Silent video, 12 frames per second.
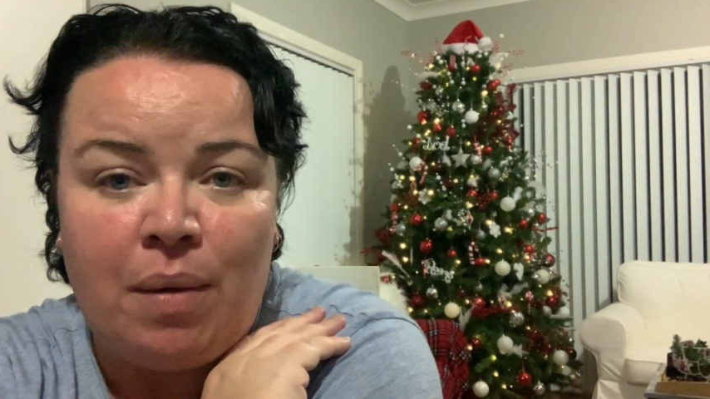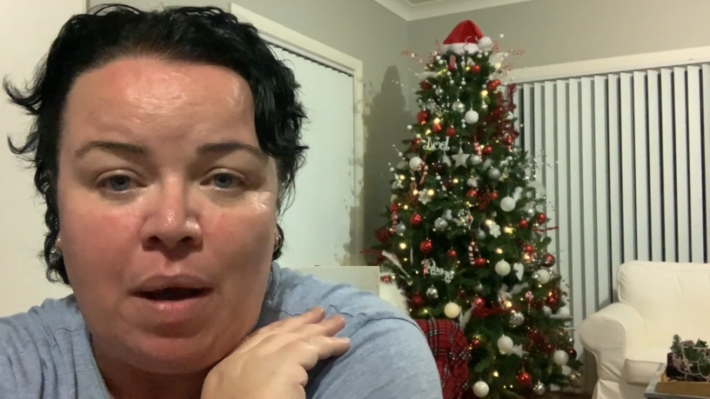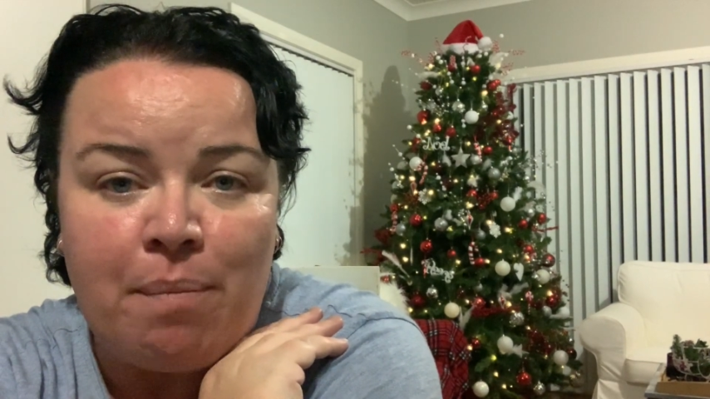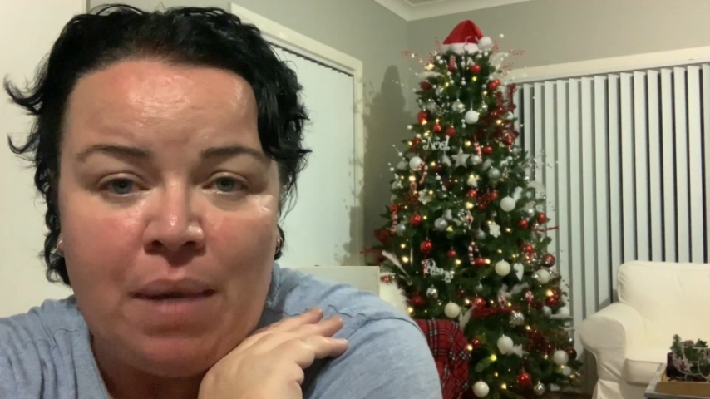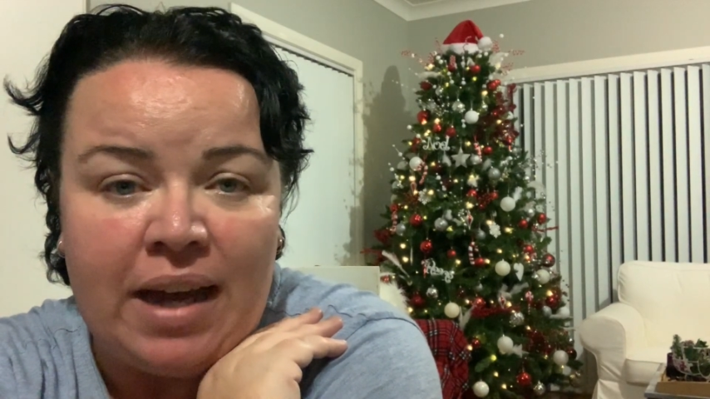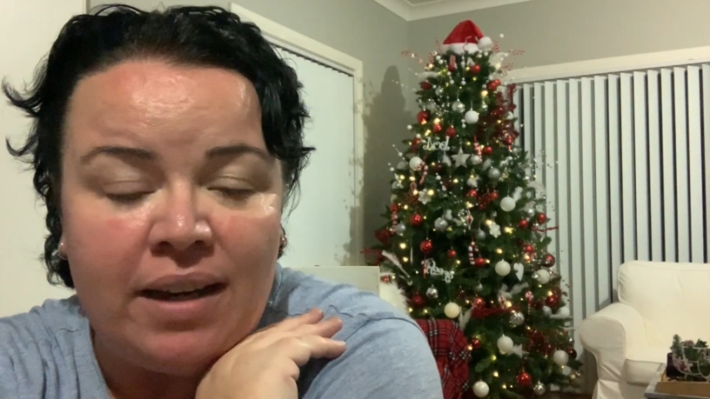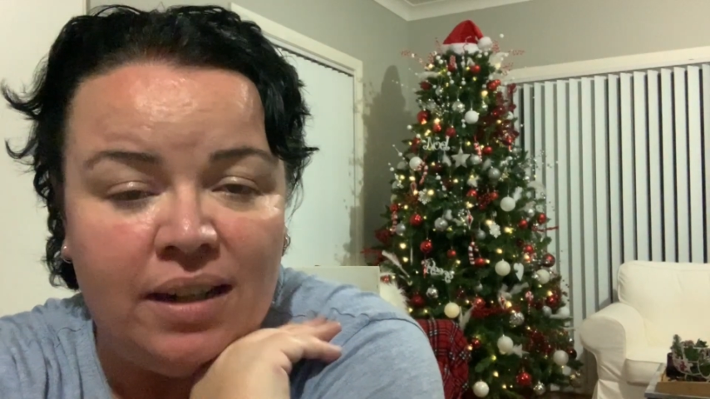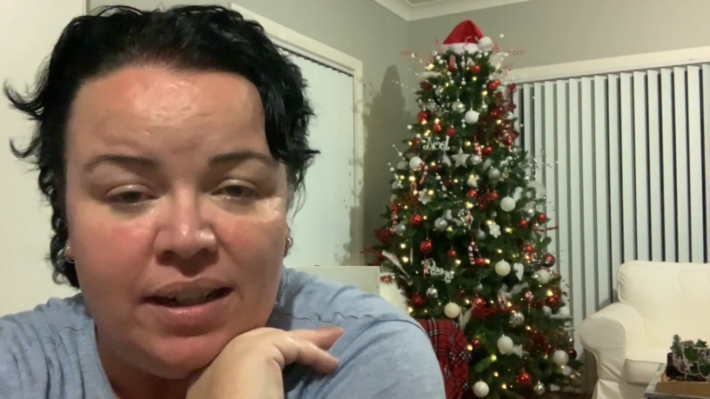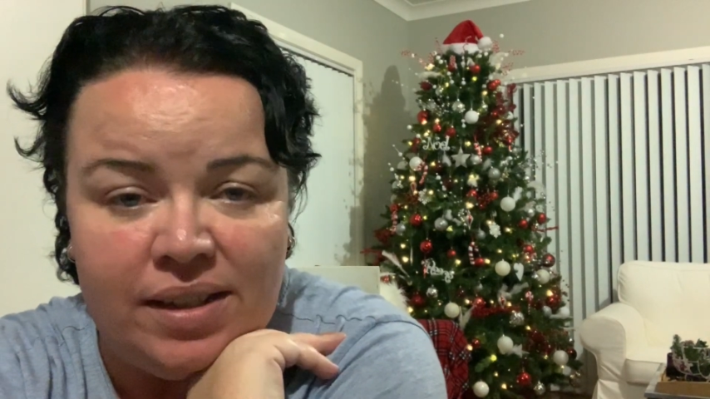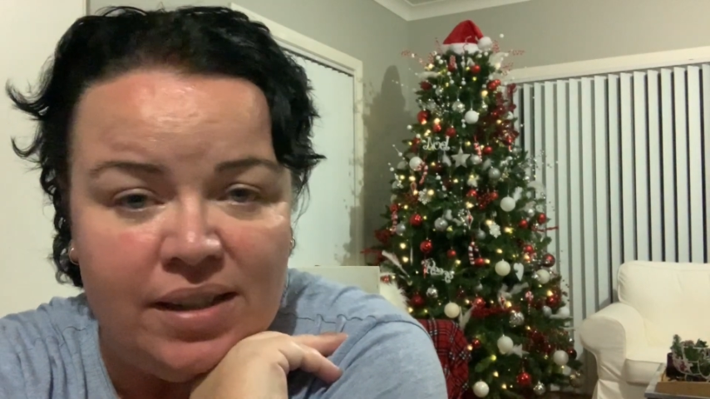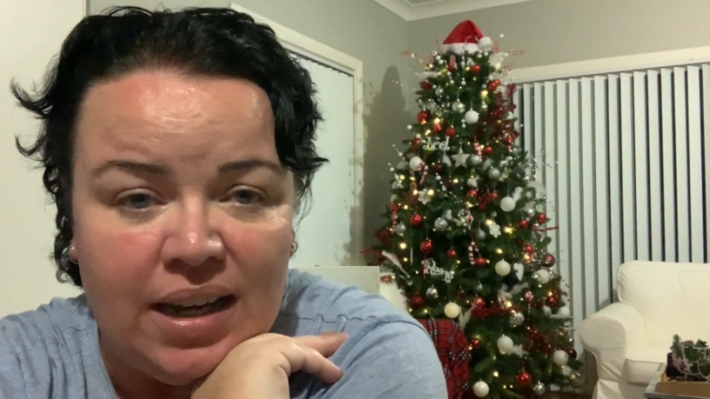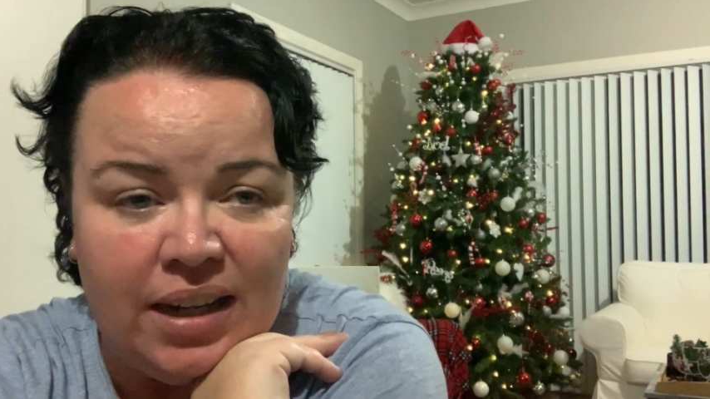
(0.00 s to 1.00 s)
I mainly
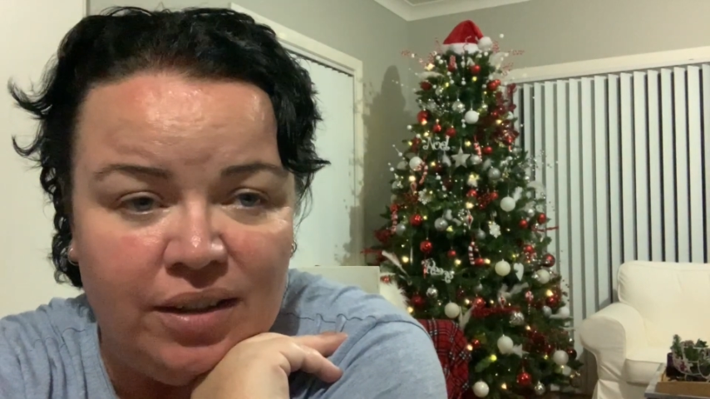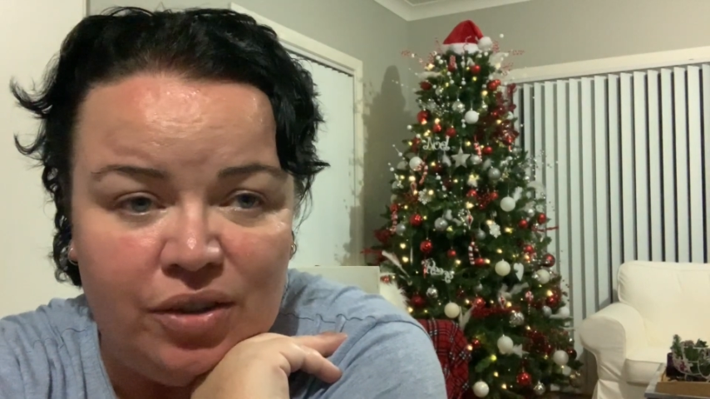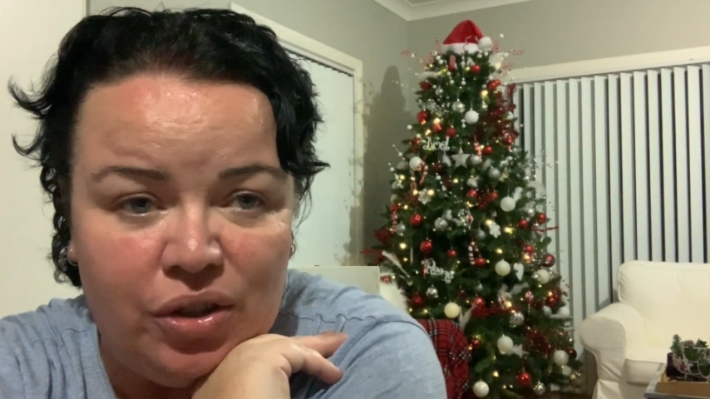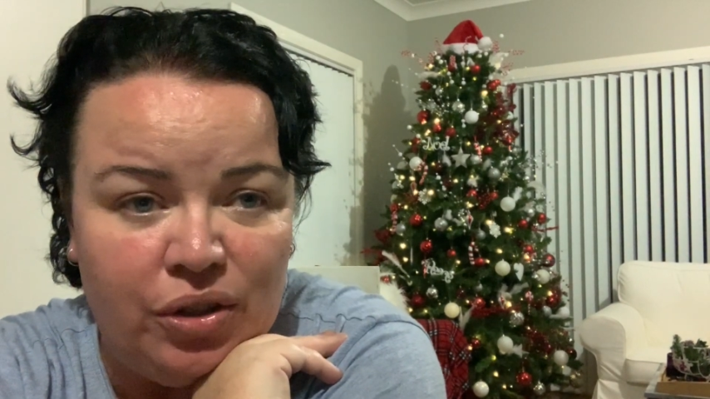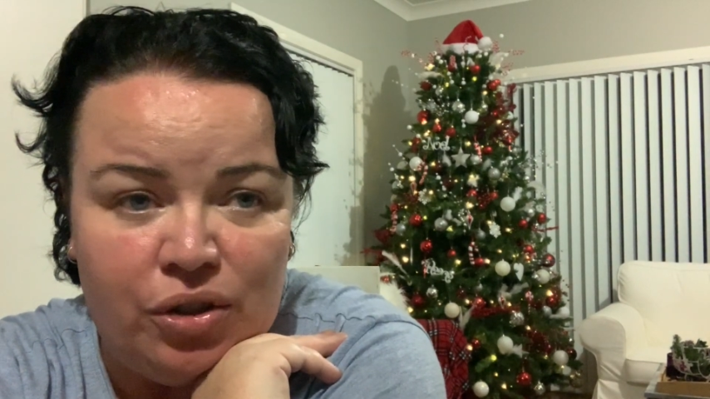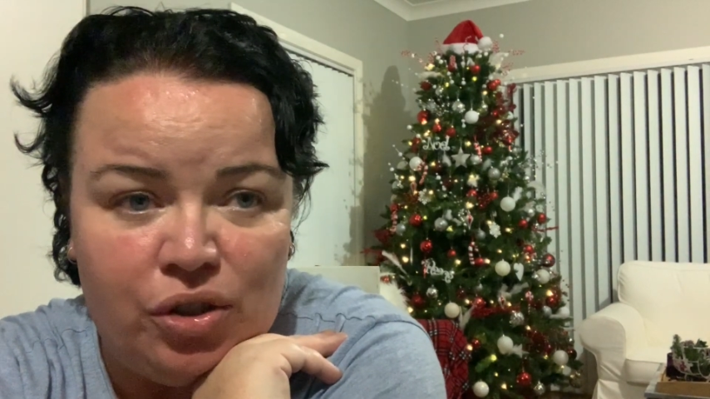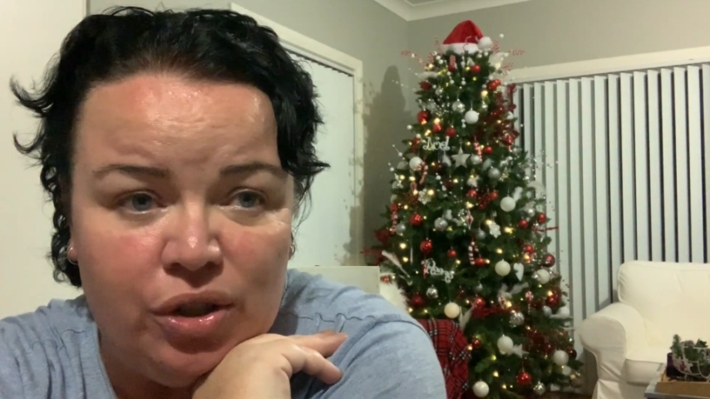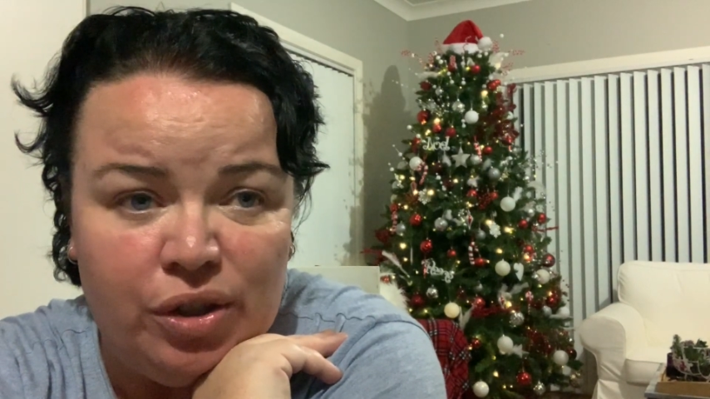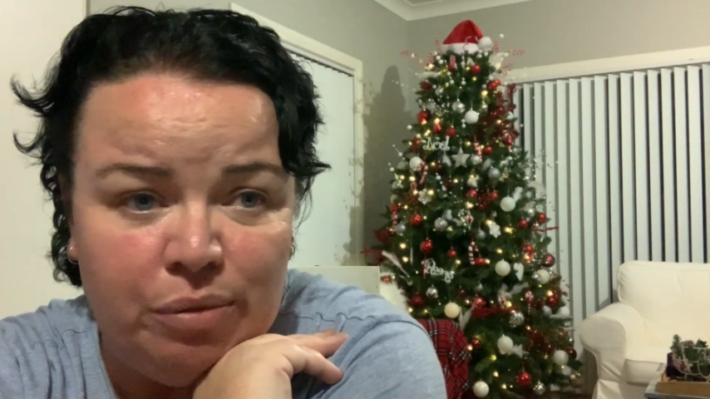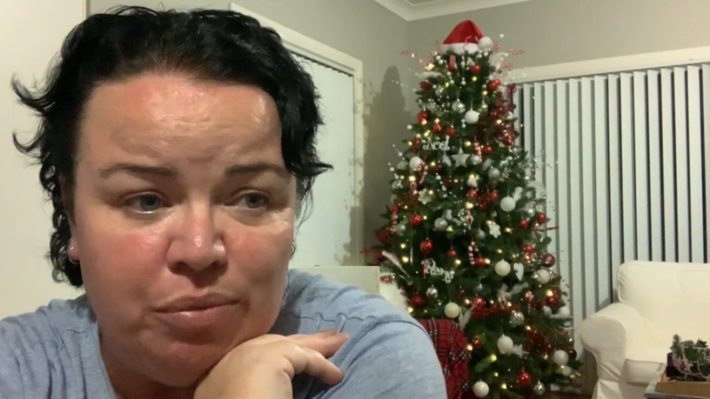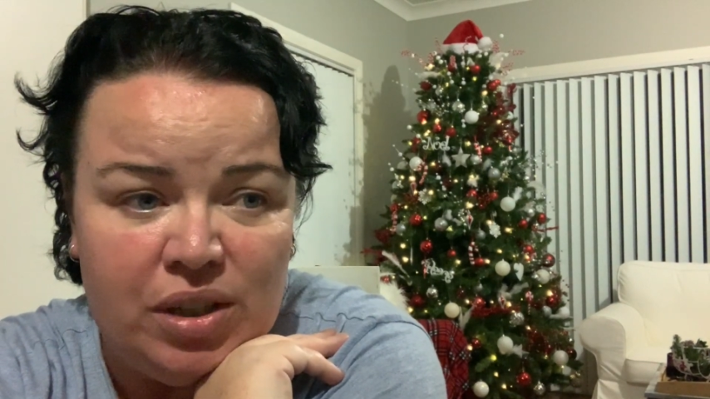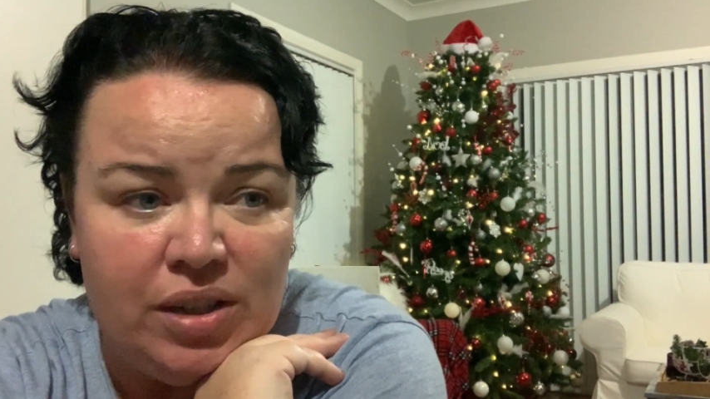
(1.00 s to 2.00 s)
started
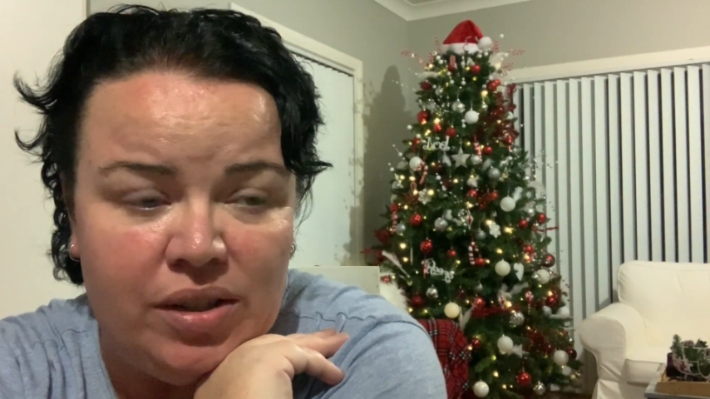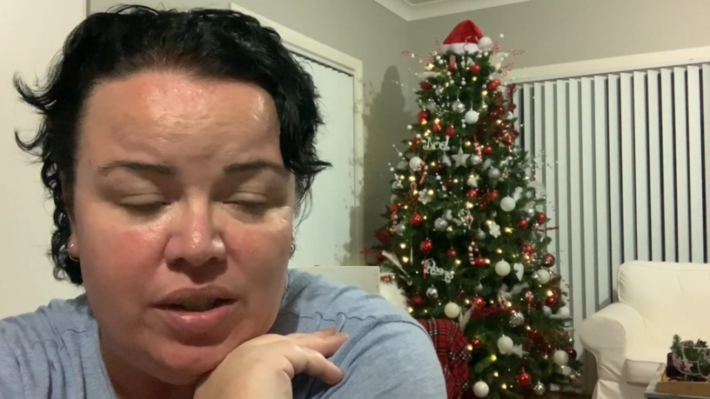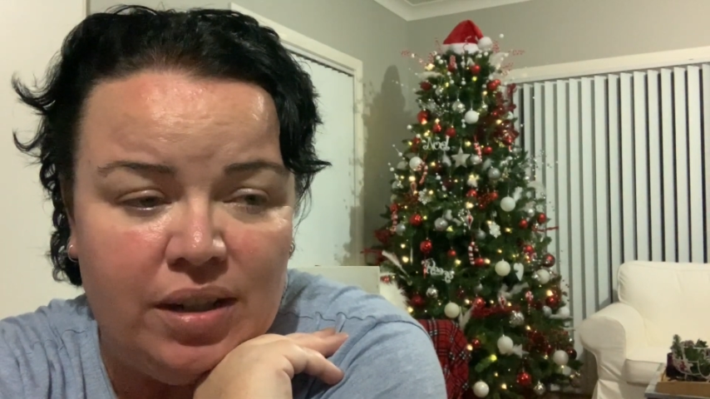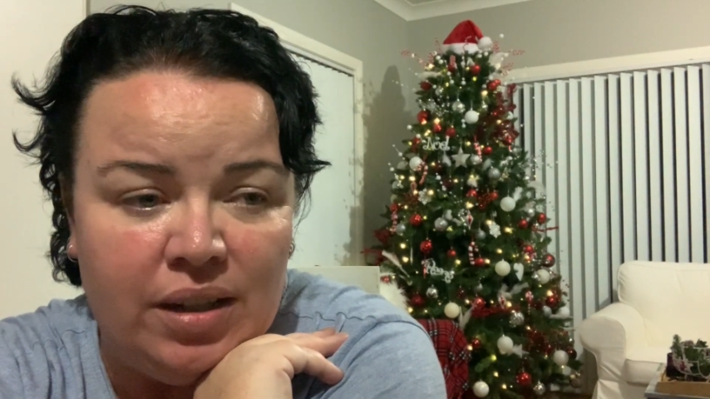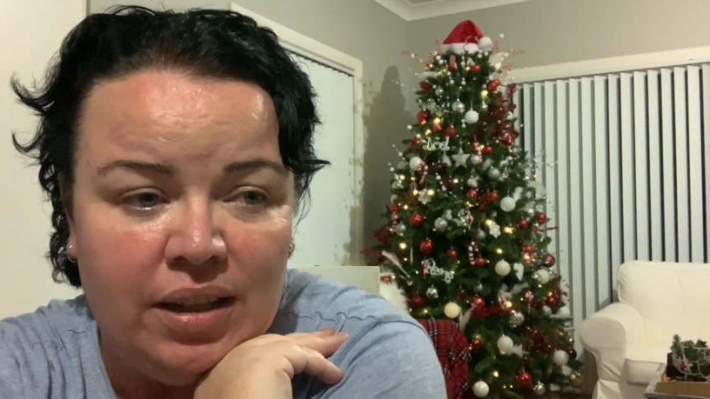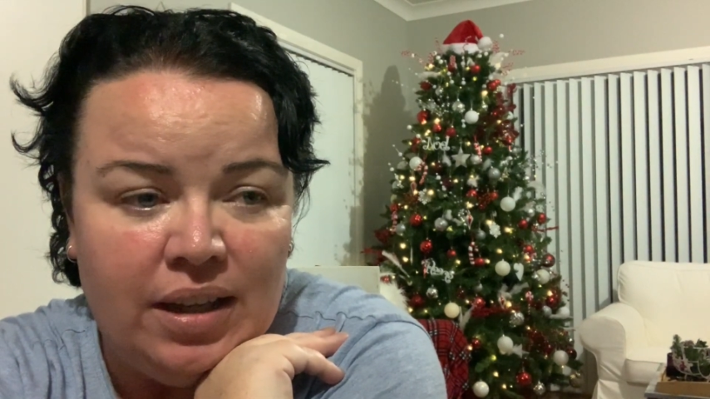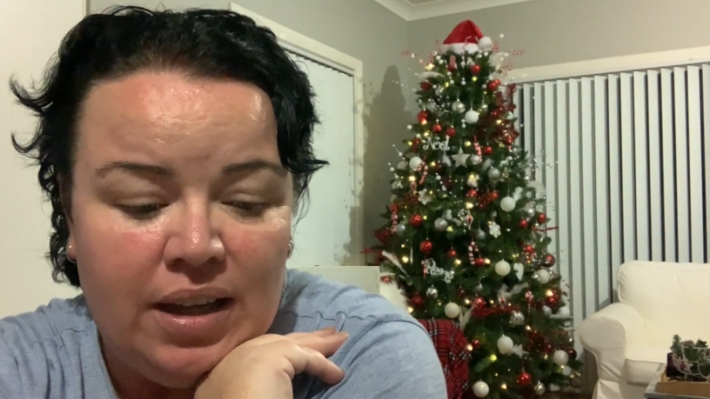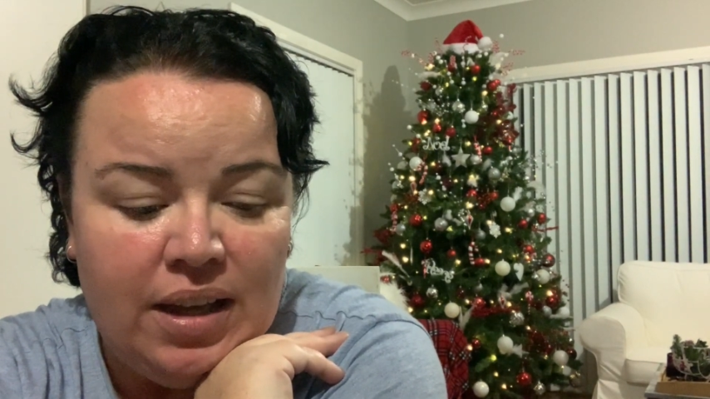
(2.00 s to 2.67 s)
YouTube just to